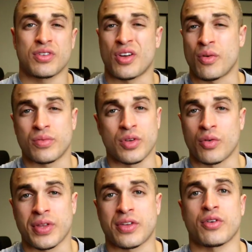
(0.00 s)
you
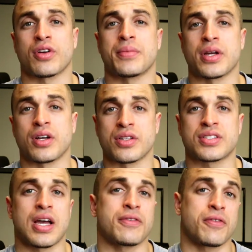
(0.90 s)
don't think they're going to be a good
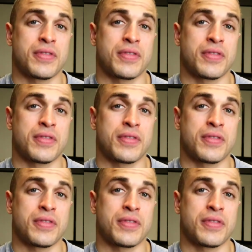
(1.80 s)
sign for